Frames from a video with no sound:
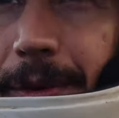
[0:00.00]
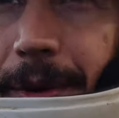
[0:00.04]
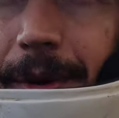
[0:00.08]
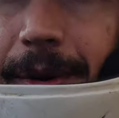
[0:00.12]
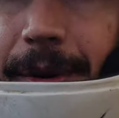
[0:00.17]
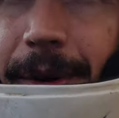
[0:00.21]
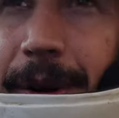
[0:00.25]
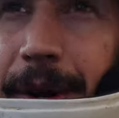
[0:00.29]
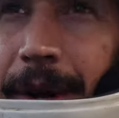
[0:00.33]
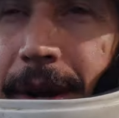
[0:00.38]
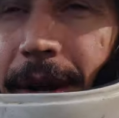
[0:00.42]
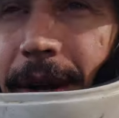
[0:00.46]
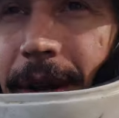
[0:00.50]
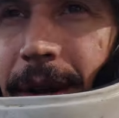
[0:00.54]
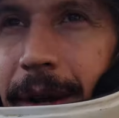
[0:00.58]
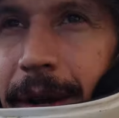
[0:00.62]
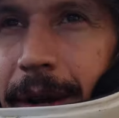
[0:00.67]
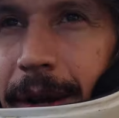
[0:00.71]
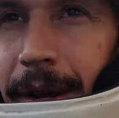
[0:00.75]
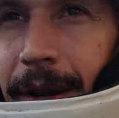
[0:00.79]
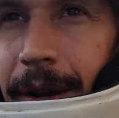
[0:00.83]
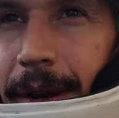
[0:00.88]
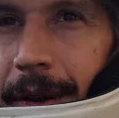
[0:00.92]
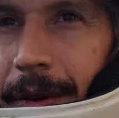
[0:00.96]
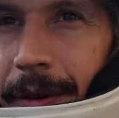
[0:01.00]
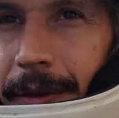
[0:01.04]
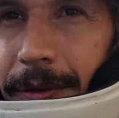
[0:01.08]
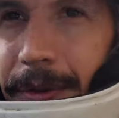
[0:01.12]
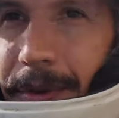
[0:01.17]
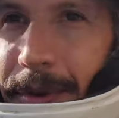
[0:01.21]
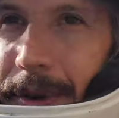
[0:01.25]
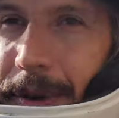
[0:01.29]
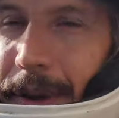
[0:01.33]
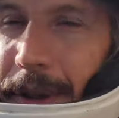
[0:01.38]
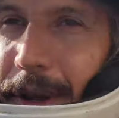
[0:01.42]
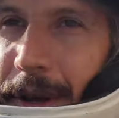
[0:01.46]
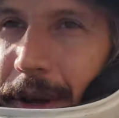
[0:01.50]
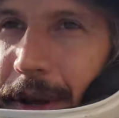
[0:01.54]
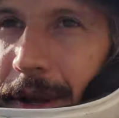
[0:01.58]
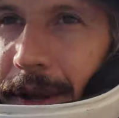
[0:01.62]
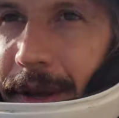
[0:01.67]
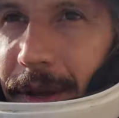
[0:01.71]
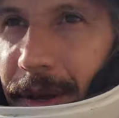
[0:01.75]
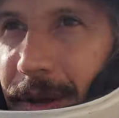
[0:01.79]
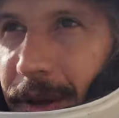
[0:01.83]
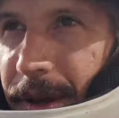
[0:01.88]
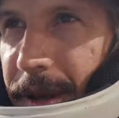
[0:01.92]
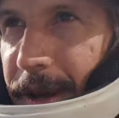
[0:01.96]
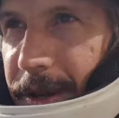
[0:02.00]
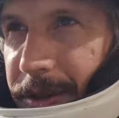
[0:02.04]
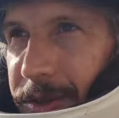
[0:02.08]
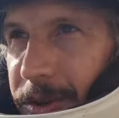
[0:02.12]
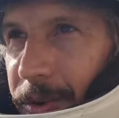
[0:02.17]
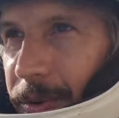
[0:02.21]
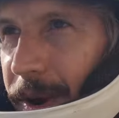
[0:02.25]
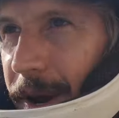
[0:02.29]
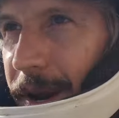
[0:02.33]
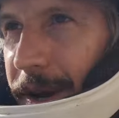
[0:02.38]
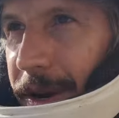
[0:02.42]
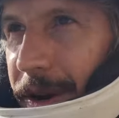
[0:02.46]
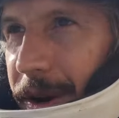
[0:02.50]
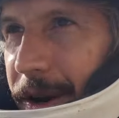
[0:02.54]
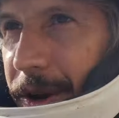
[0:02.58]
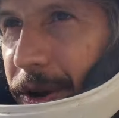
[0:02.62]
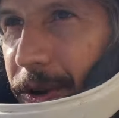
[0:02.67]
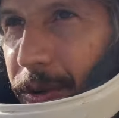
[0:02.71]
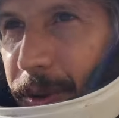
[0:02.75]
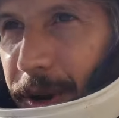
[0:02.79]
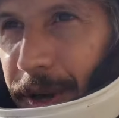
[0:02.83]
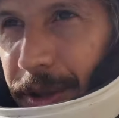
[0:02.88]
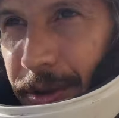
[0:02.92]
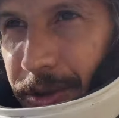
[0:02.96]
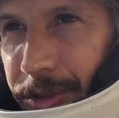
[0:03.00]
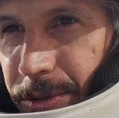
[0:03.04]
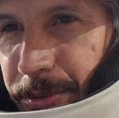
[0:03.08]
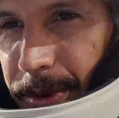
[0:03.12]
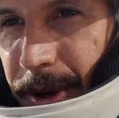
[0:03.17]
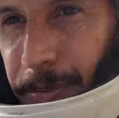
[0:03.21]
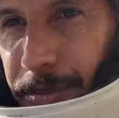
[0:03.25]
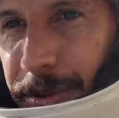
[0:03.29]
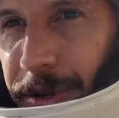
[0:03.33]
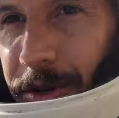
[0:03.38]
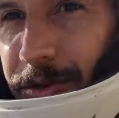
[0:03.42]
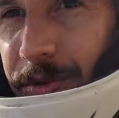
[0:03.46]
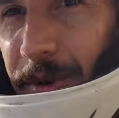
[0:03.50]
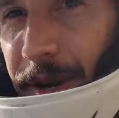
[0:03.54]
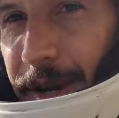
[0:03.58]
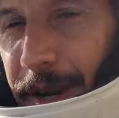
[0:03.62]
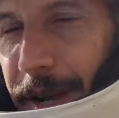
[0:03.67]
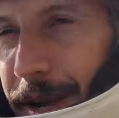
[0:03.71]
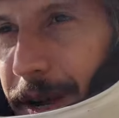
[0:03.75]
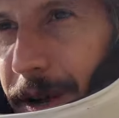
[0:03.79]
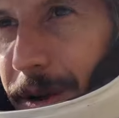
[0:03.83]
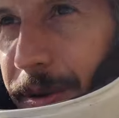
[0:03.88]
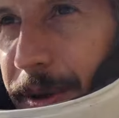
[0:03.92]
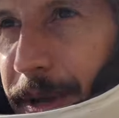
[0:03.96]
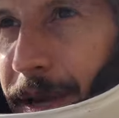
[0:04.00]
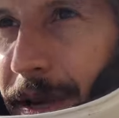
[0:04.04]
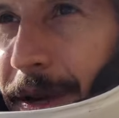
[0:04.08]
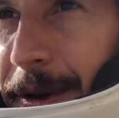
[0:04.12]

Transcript: for for uh, us to ride here. I don't know why there's so many police right now.